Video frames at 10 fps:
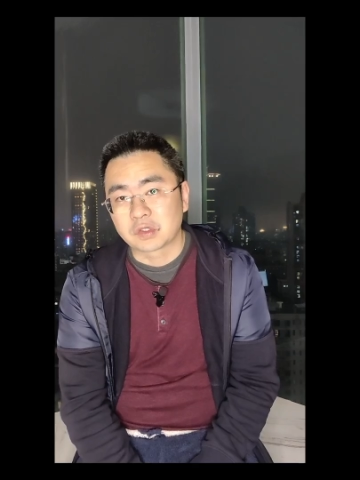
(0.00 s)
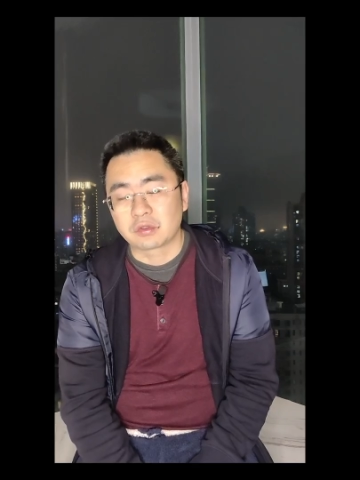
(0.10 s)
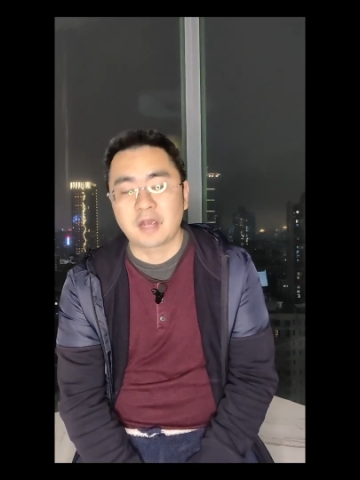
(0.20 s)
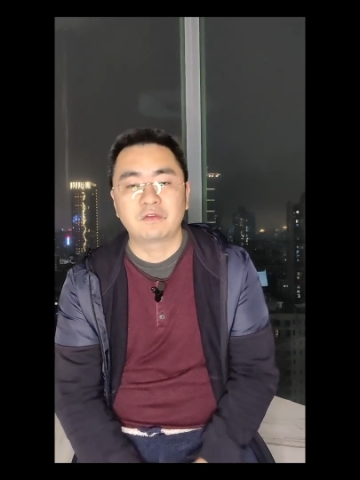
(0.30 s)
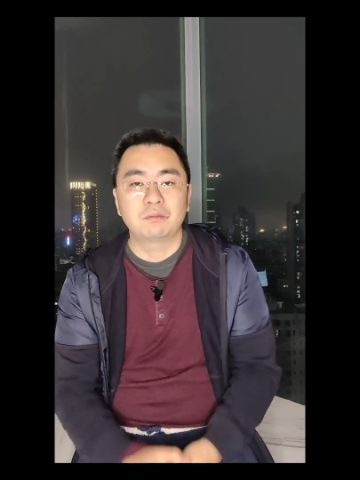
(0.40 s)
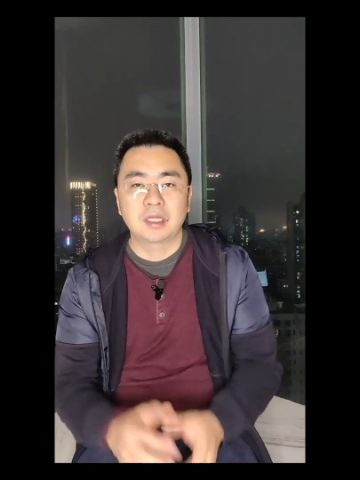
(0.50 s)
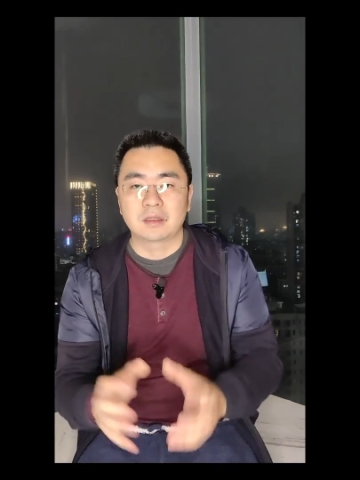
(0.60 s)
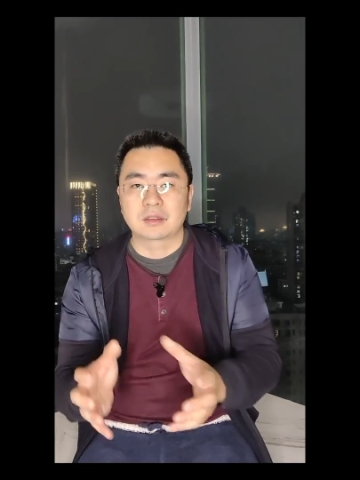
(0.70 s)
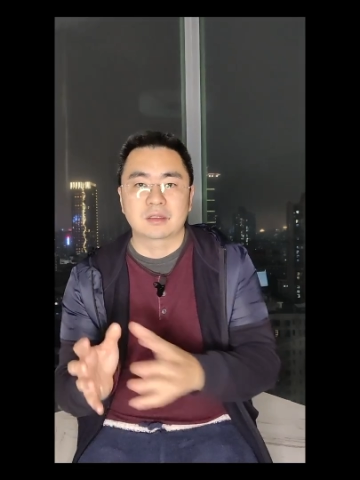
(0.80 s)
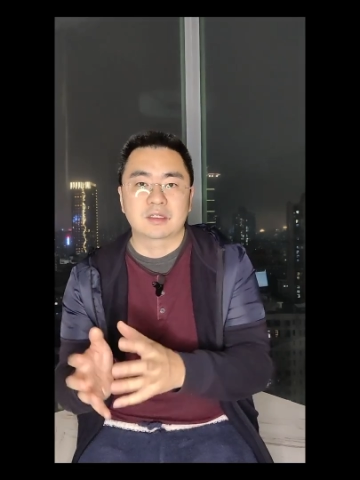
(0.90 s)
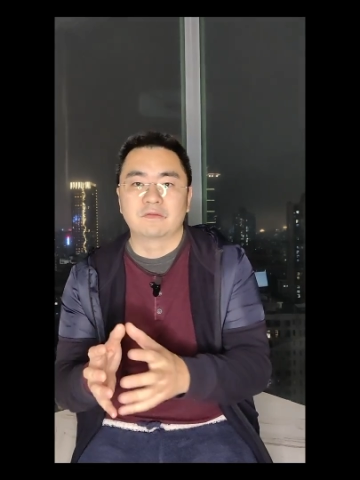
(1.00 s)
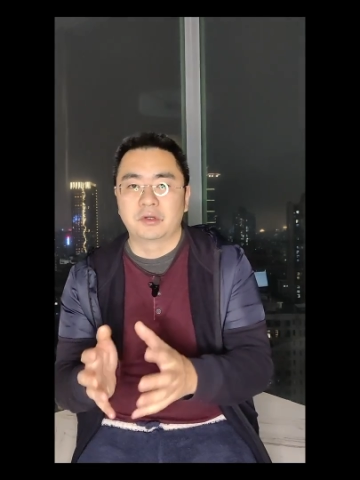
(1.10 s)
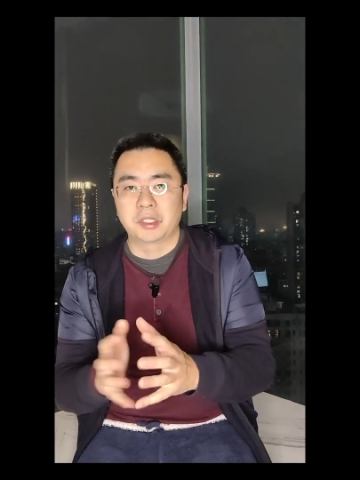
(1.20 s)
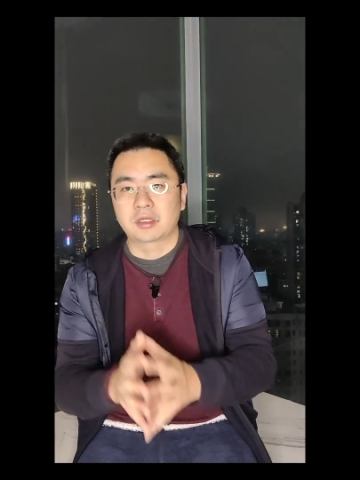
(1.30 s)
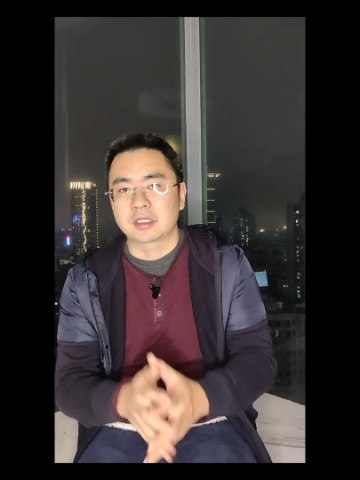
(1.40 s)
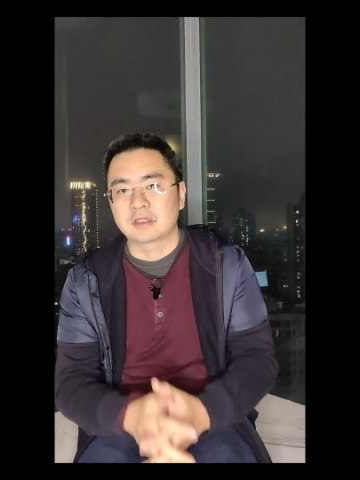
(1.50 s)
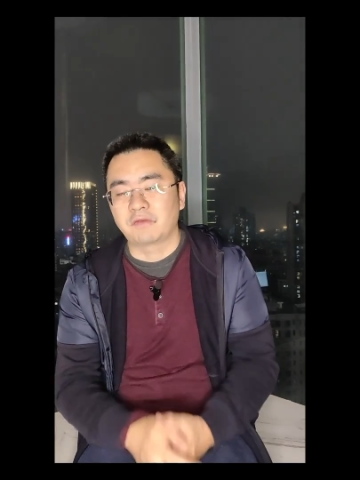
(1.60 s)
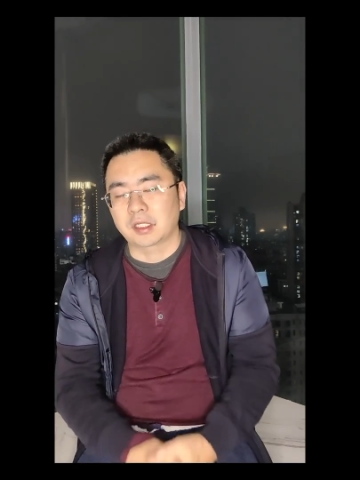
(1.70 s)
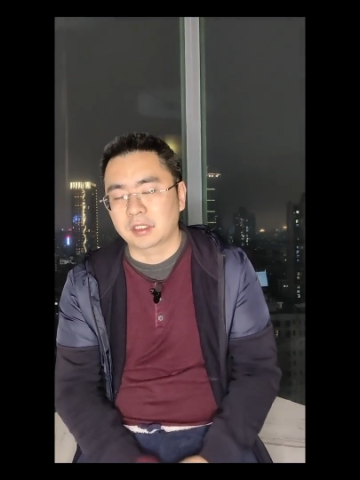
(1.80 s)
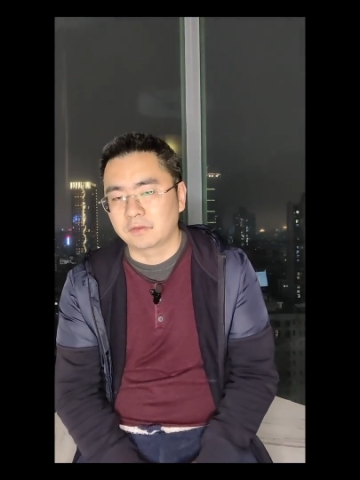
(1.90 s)
So you have to make the system very cost
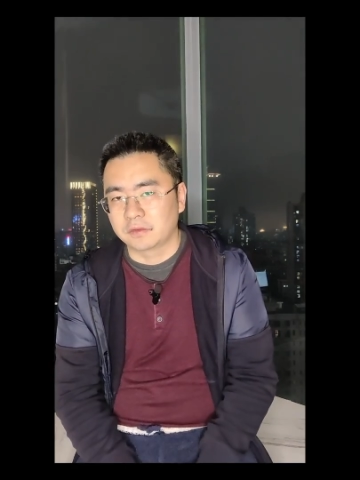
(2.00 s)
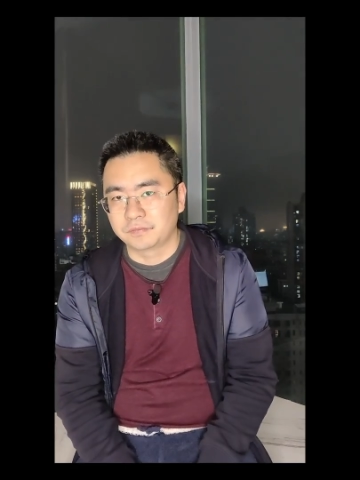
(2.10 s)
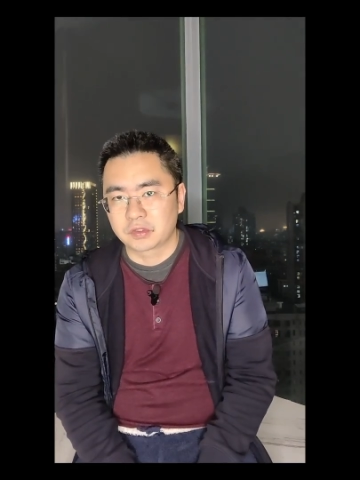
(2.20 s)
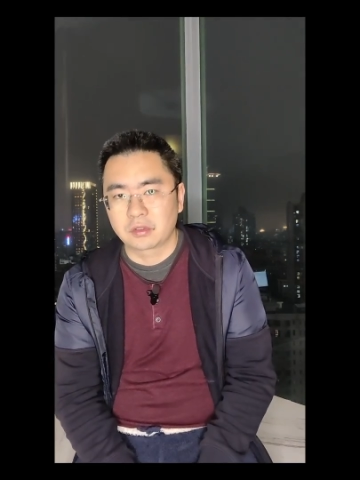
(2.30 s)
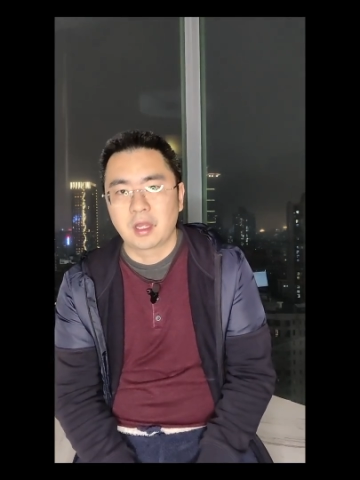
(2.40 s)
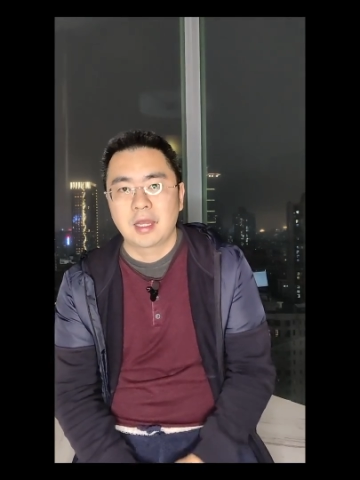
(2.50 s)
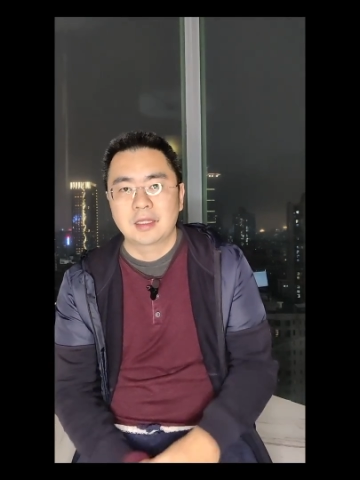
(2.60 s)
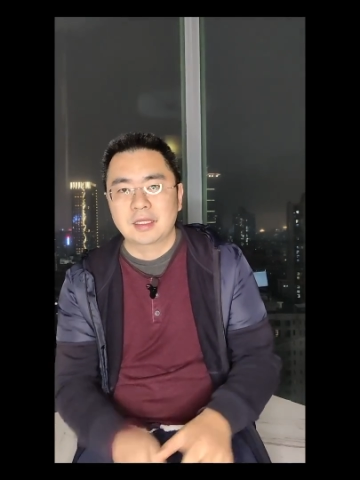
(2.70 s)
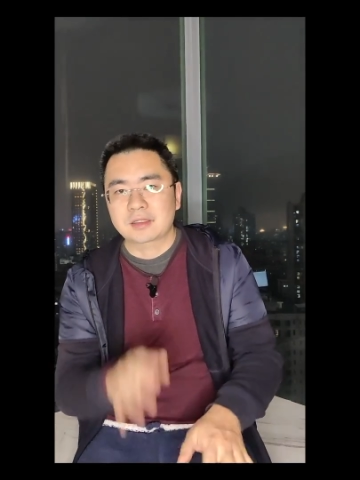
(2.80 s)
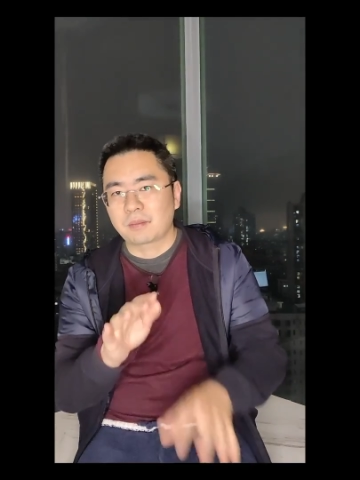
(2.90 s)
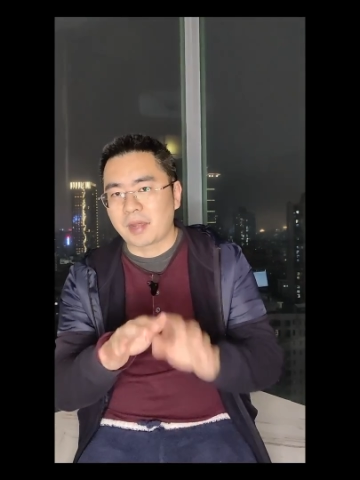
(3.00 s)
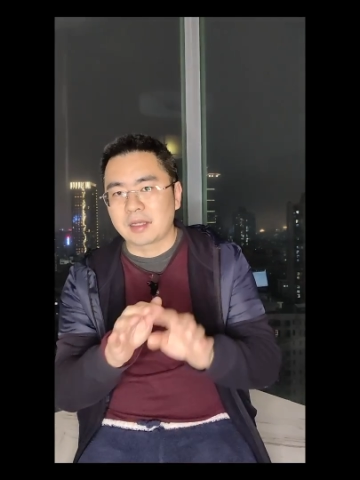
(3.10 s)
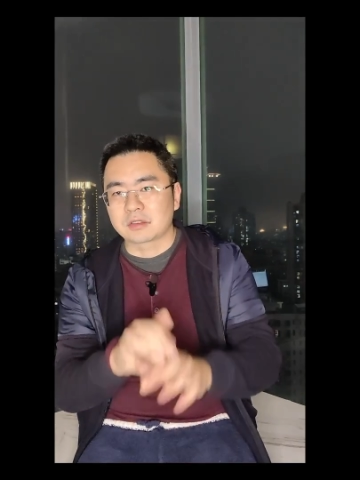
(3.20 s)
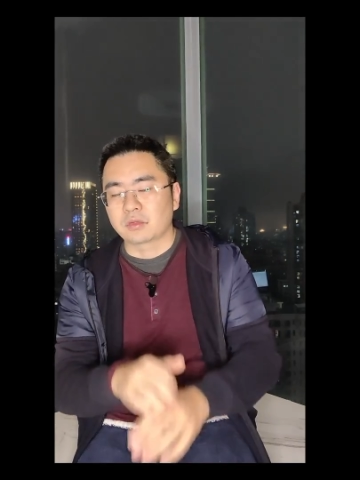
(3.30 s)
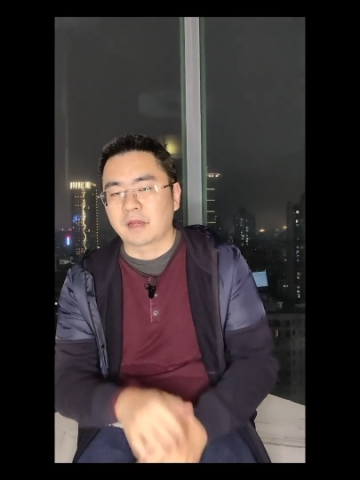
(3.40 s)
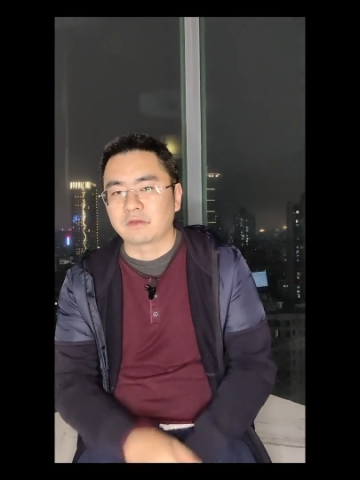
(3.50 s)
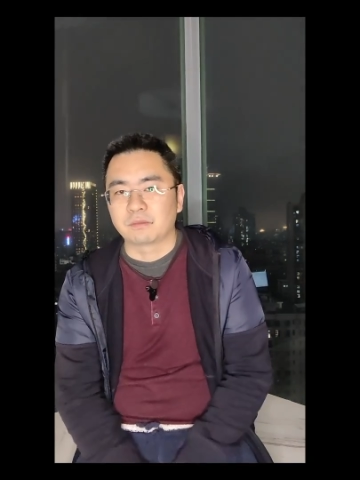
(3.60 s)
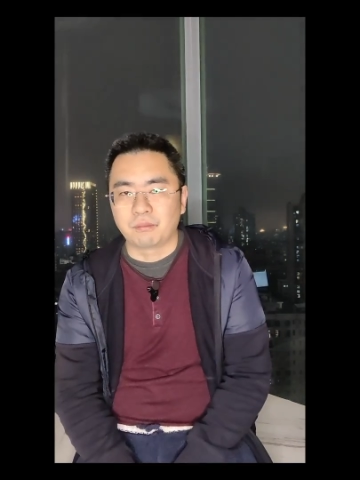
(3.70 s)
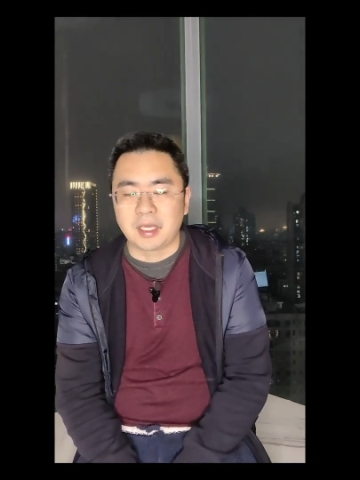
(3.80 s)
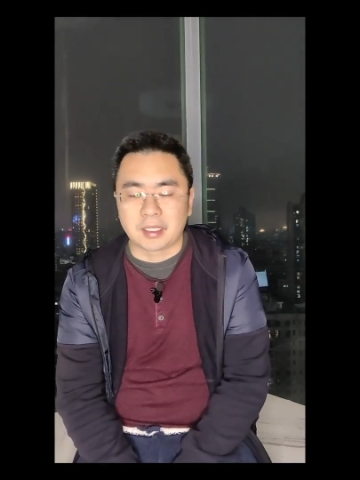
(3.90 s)
effective. So that's the balance we have
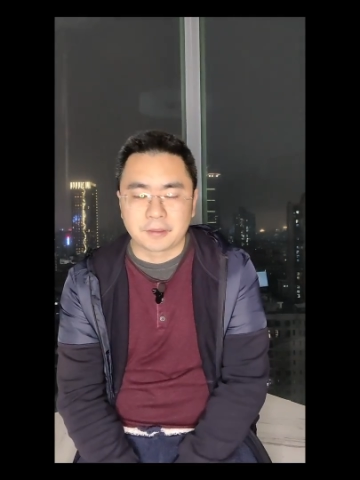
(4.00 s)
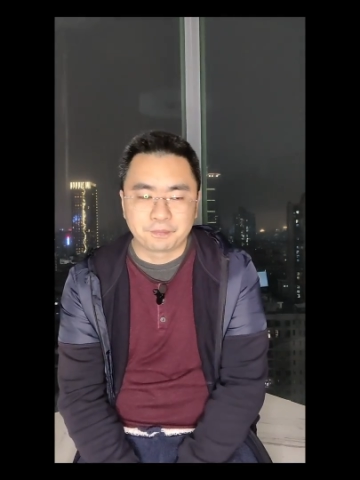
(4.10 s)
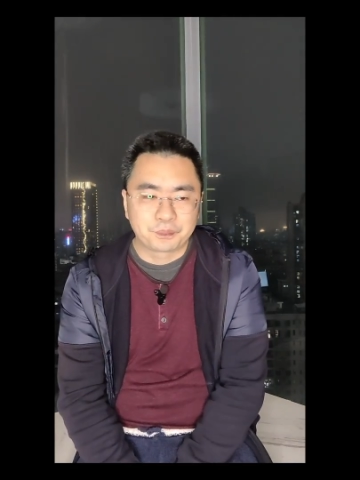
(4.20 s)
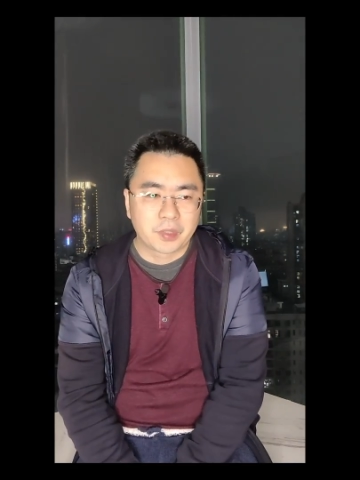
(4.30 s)
to make.